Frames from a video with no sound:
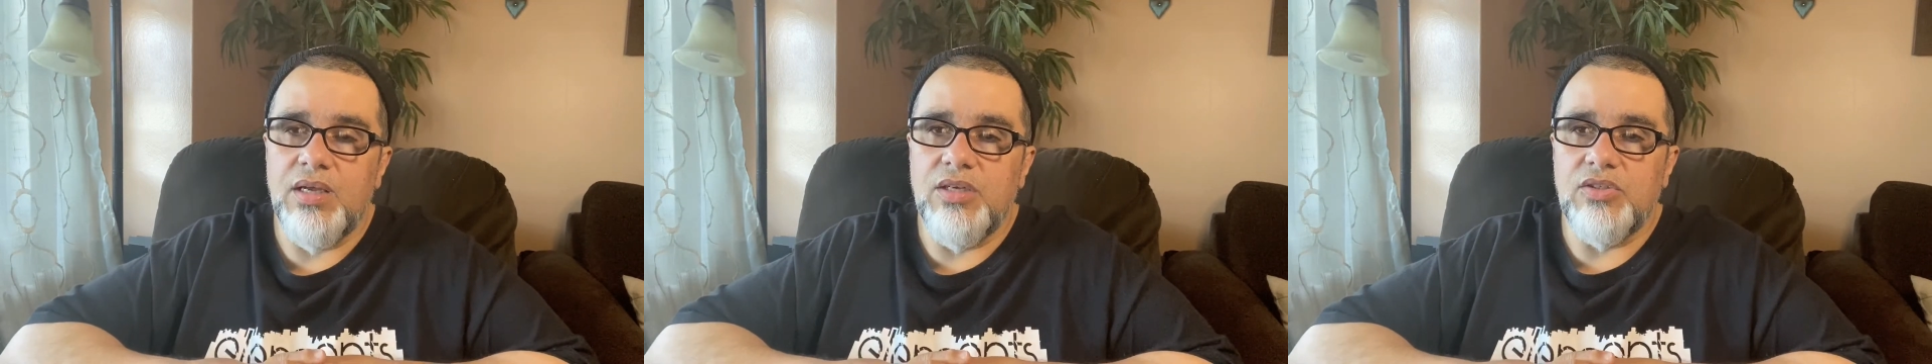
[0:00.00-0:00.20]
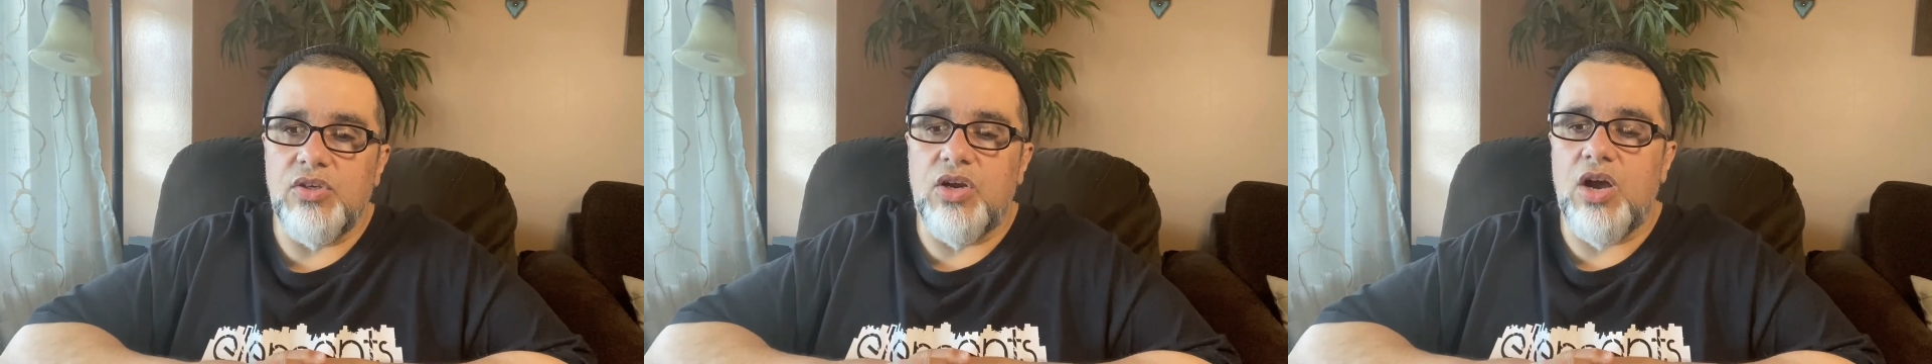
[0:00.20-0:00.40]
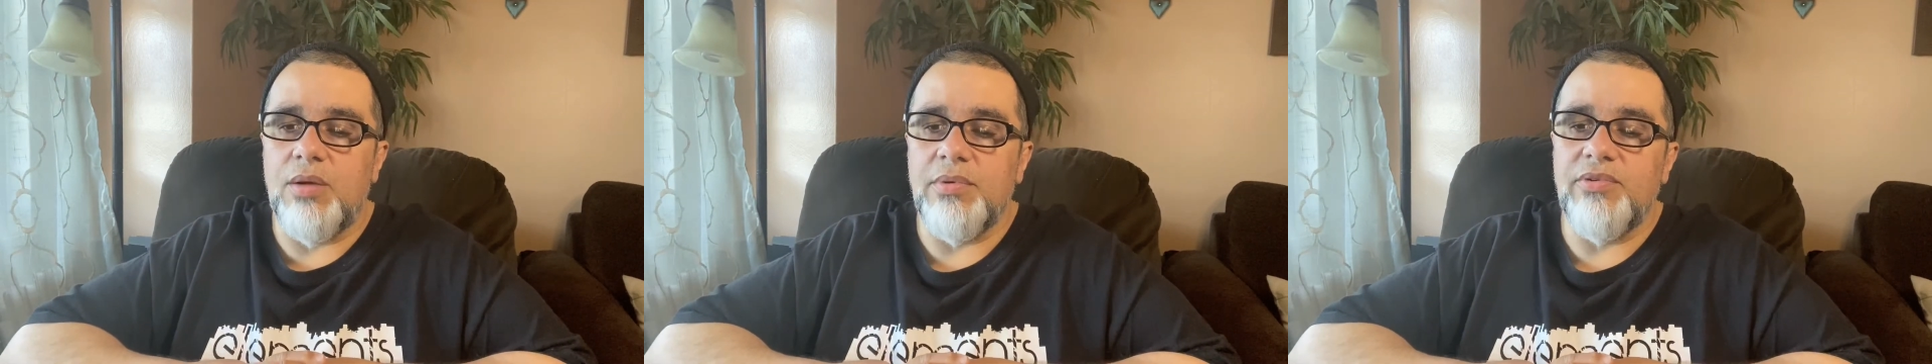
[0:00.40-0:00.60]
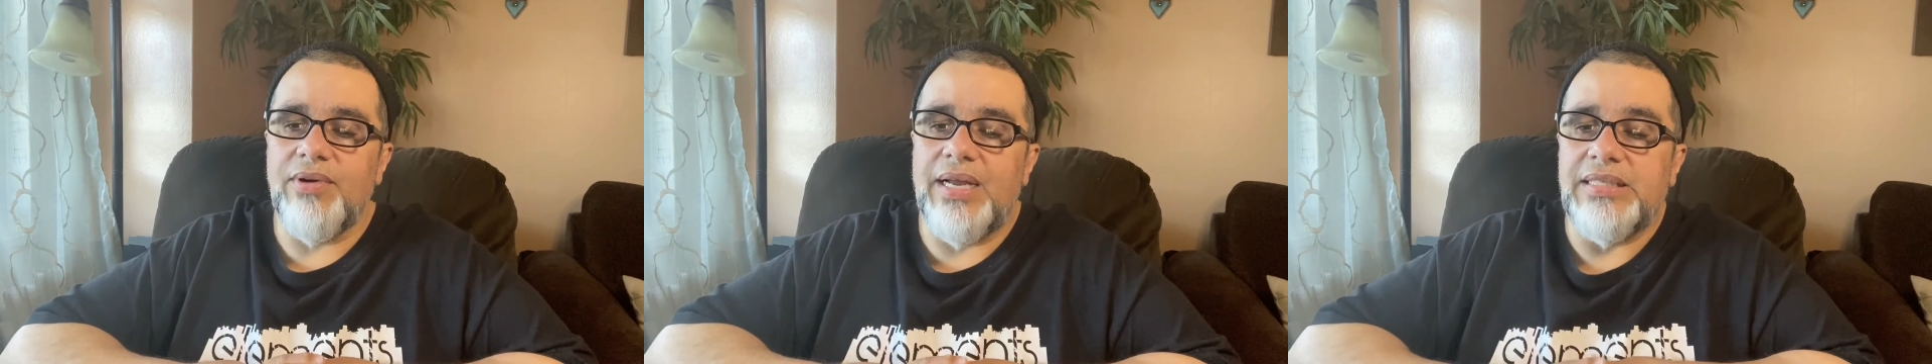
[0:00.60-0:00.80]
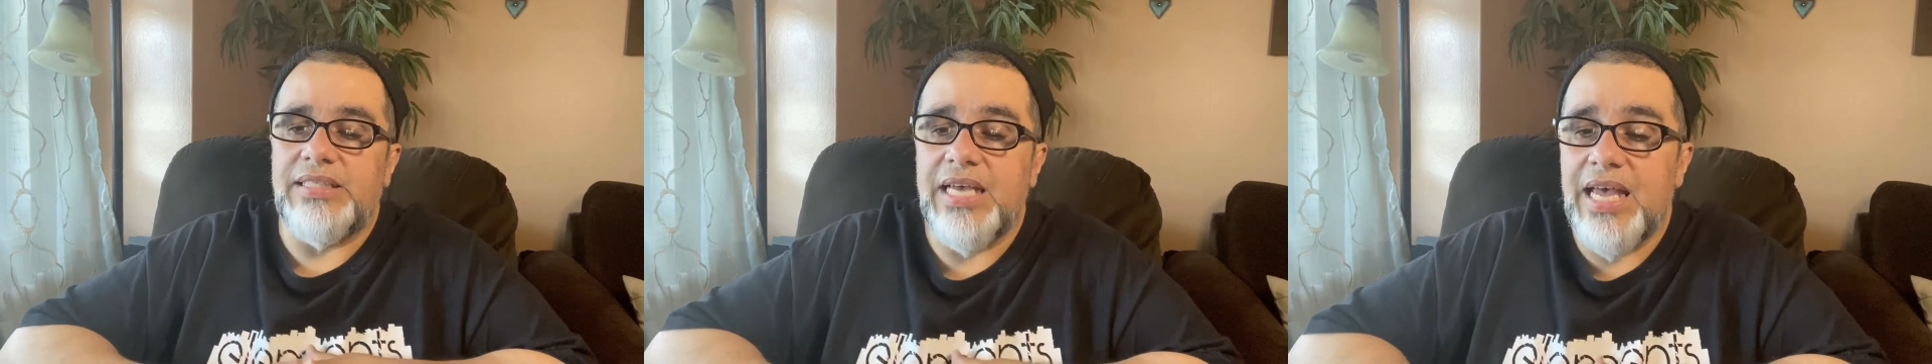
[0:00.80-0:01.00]
So Carmen
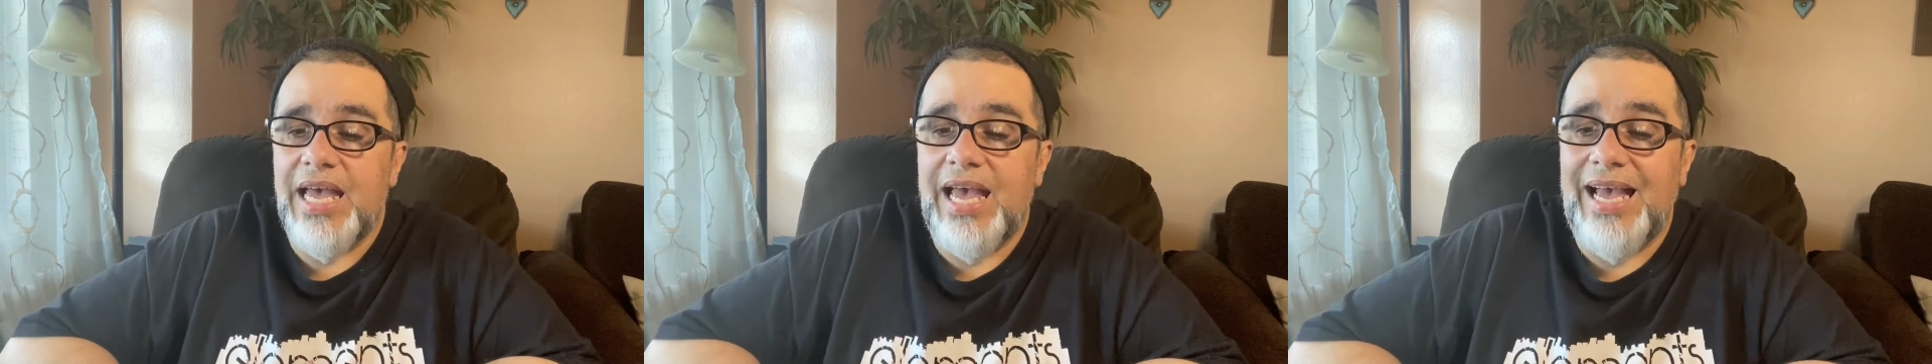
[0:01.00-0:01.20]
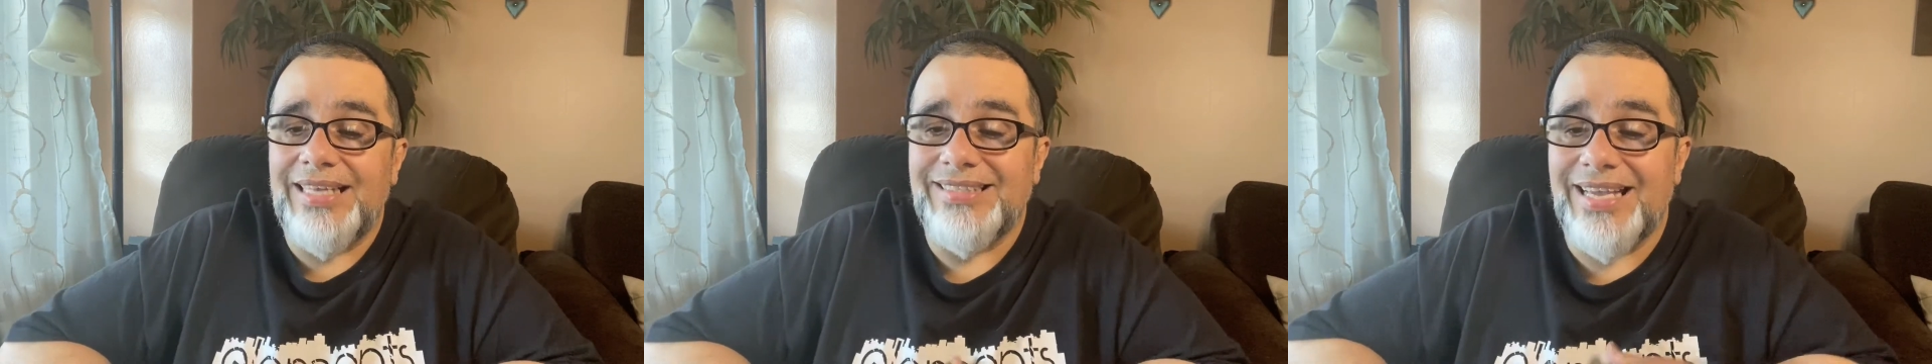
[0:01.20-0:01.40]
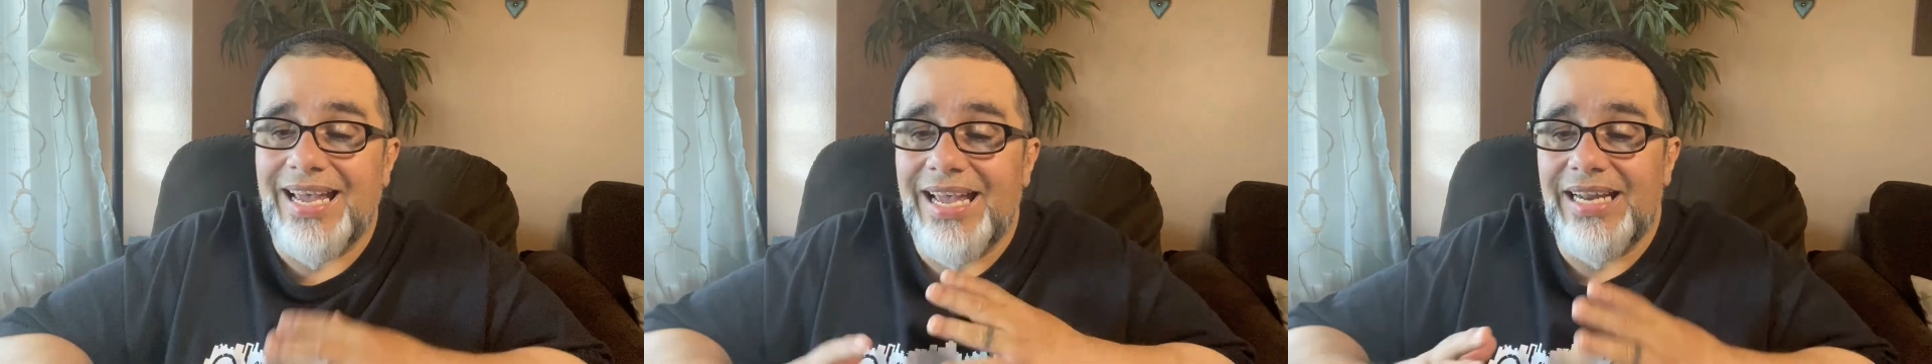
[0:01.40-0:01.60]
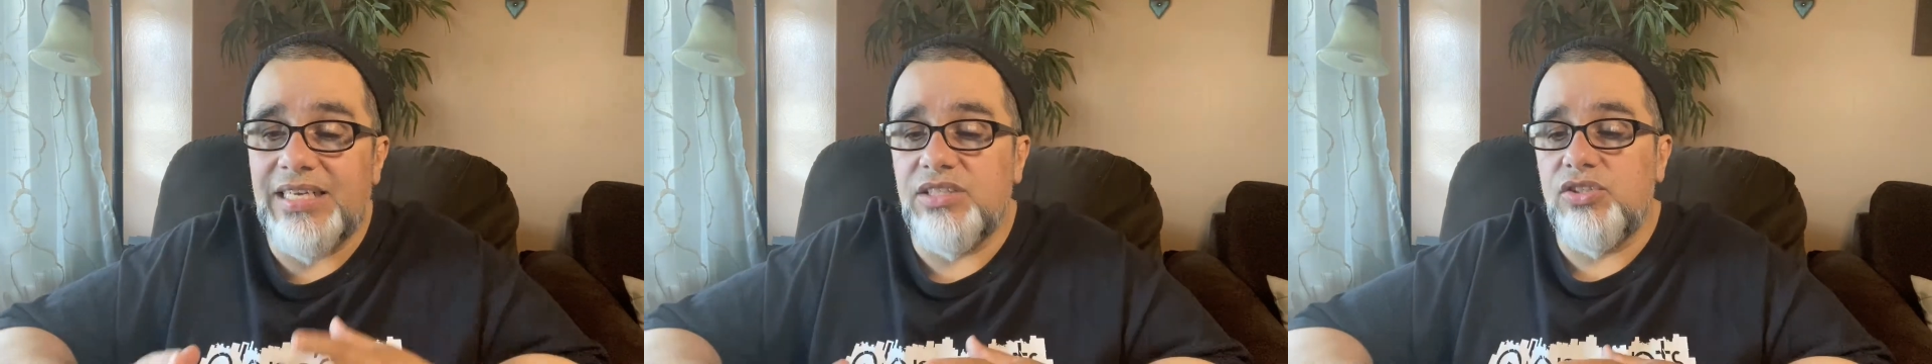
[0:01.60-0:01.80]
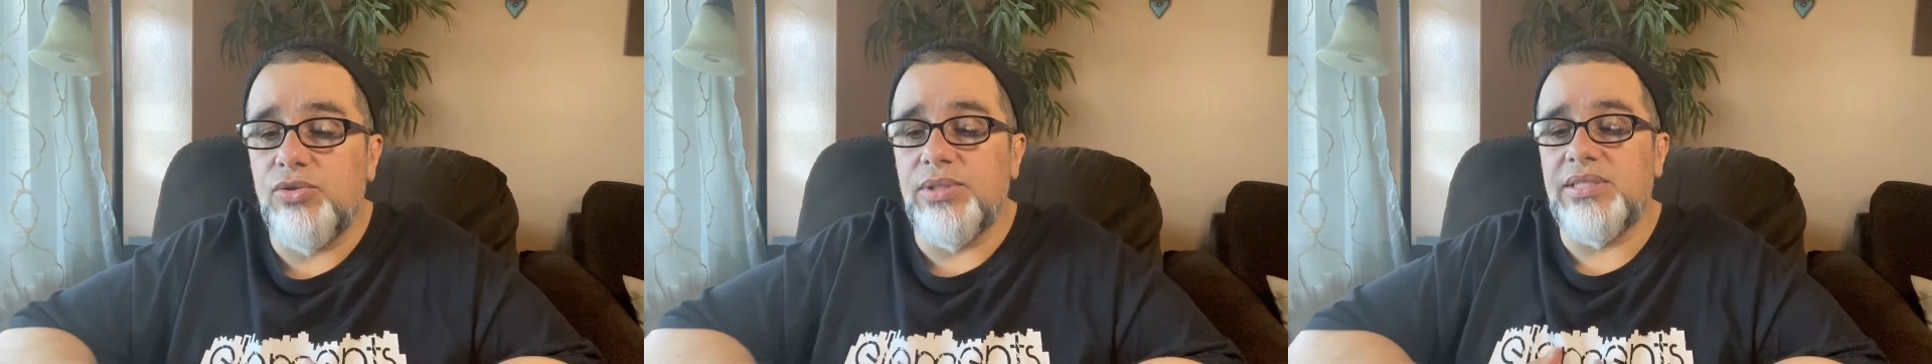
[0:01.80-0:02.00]
writes, as I
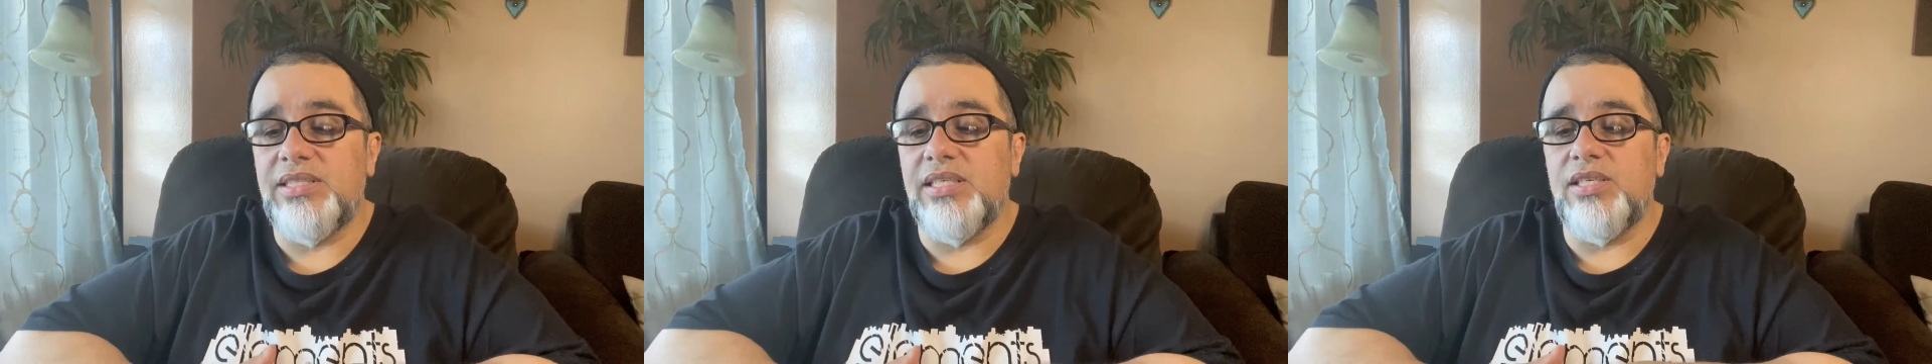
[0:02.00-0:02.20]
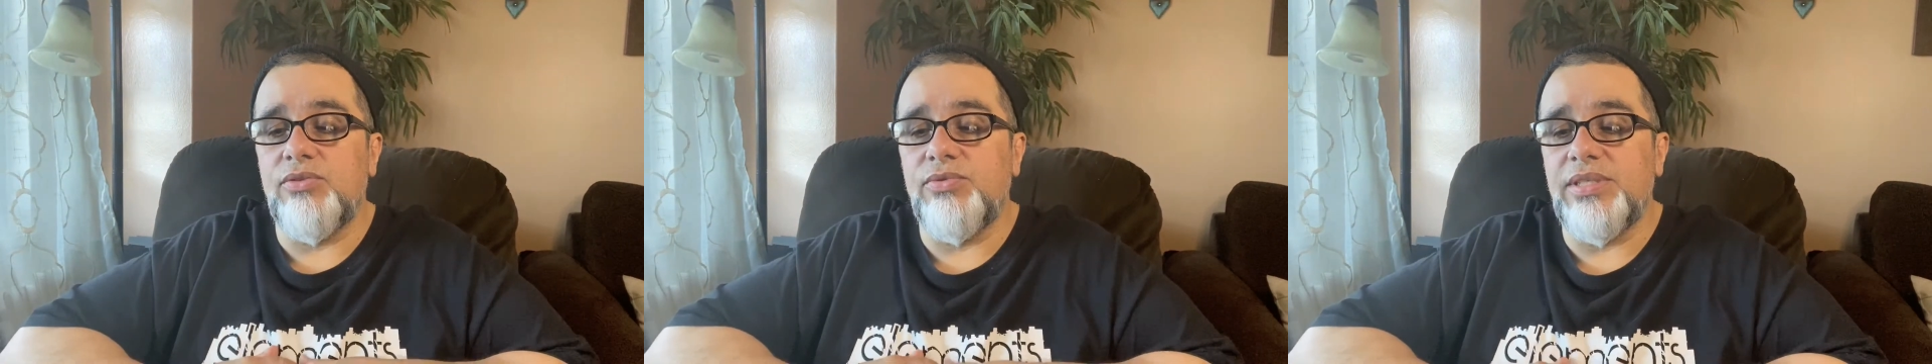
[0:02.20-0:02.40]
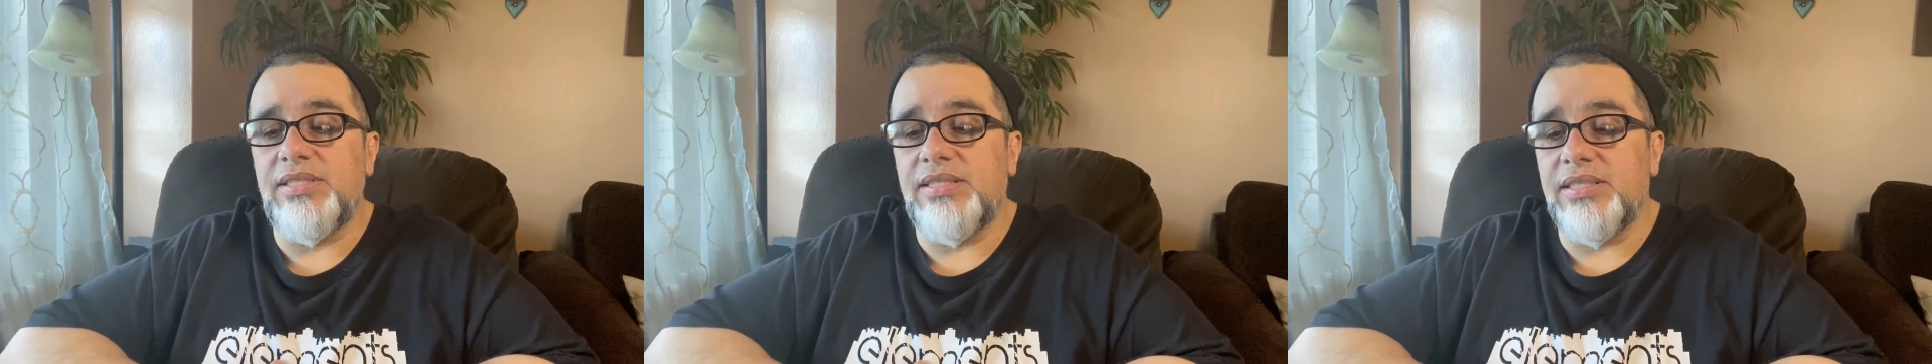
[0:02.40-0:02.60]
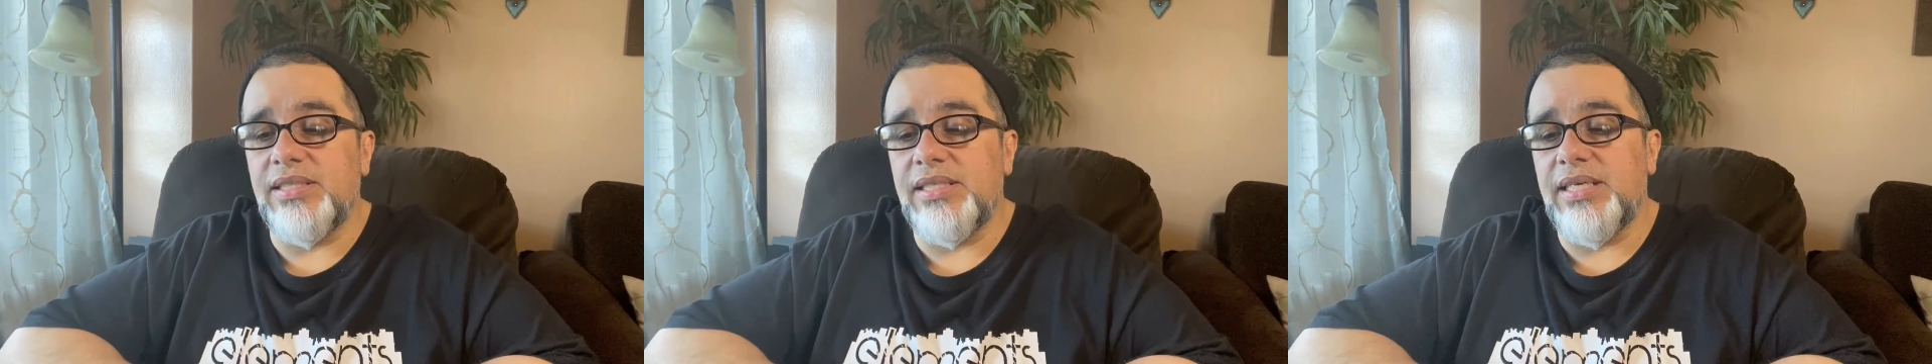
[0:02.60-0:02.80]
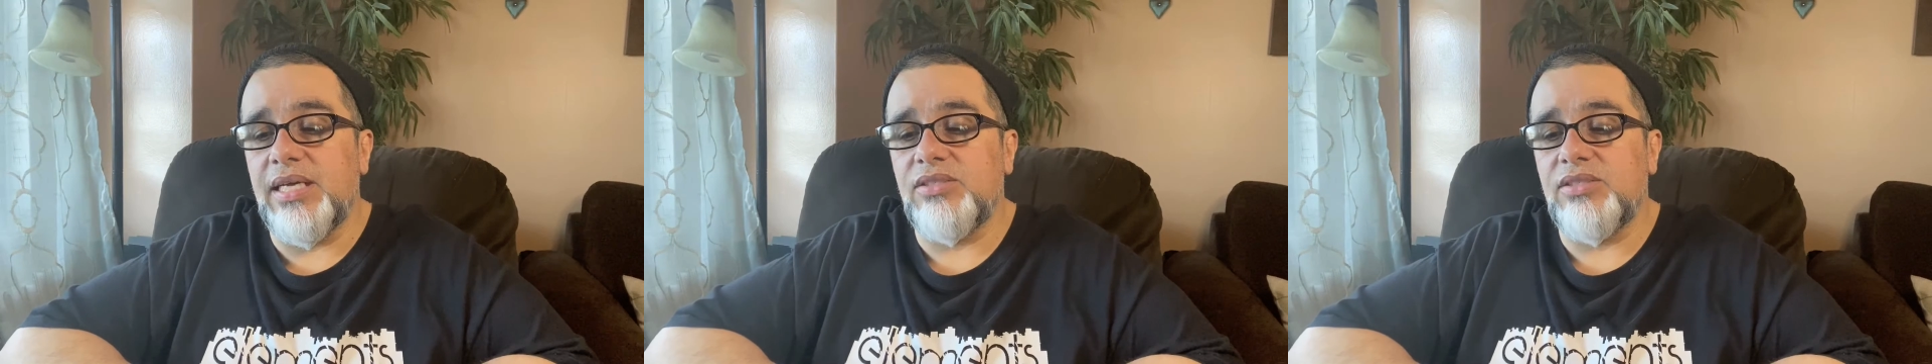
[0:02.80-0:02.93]
headed to a dinner recently,